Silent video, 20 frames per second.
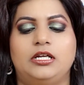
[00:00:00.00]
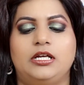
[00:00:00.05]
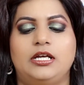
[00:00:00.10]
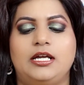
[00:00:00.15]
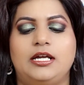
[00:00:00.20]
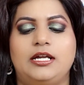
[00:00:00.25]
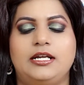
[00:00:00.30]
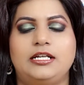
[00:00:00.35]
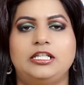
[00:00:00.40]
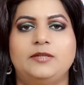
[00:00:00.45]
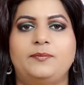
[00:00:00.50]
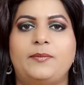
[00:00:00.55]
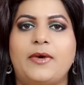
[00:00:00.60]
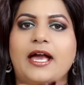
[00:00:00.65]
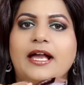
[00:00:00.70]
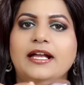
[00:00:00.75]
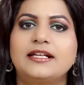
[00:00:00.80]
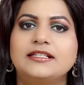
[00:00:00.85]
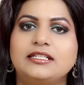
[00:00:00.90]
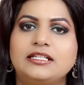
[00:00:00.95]
And the
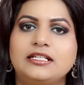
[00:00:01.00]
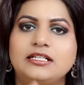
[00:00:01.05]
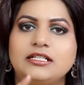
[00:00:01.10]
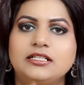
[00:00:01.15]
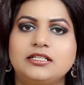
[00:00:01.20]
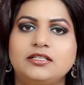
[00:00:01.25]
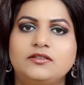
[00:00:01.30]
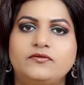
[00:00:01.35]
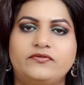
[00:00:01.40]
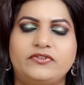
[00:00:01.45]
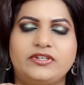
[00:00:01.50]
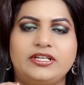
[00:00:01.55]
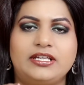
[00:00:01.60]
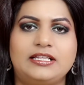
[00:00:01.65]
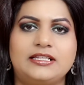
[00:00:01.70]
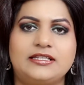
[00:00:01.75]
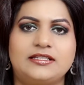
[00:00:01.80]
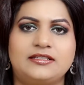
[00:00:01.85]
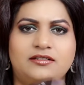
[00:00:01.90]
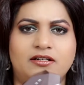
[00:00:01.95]
packaging
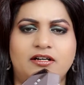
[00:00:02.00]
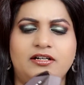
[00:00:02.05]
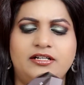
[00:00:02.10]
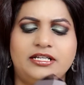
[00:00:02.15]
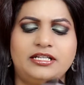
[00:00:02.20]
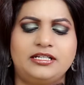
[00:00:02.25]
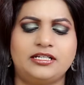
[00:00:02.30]
feels sturdy